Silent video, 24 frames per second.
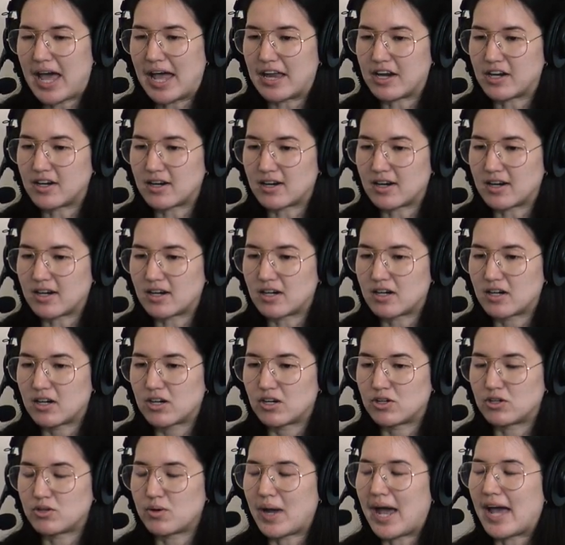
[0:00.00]
editor
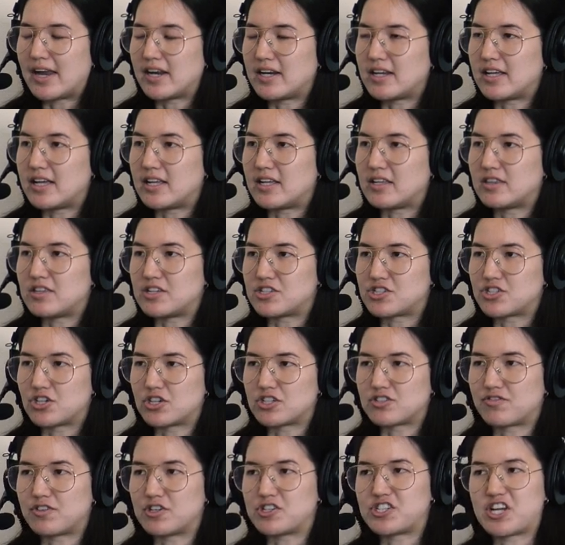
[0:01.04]
who edited The
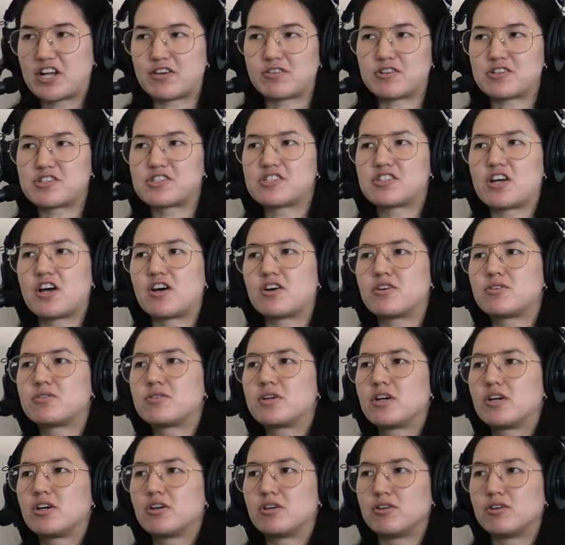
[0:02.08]
Search for General Tso,